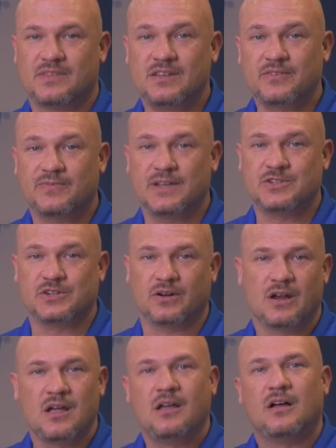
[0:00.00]
This
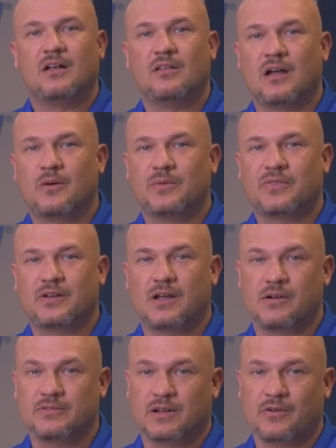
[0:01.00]
feature, along with the
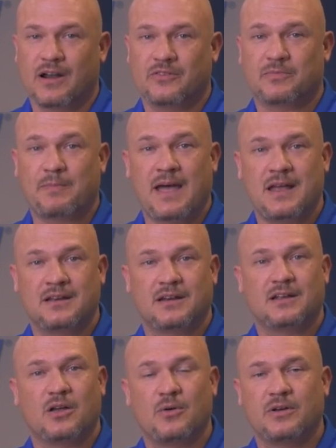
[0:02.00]
grout's
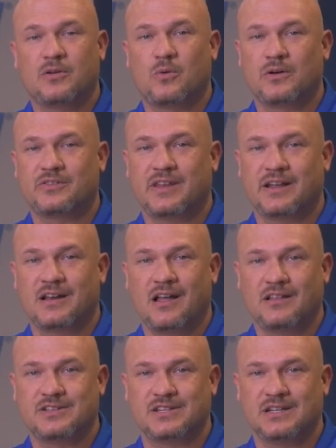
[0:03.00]
patented coated quartz
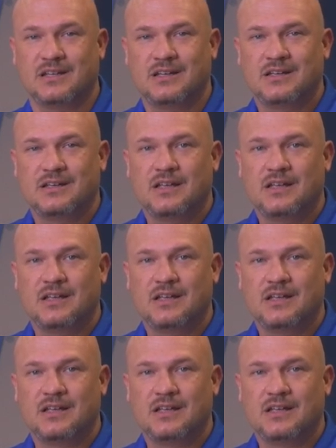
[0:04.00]
technology,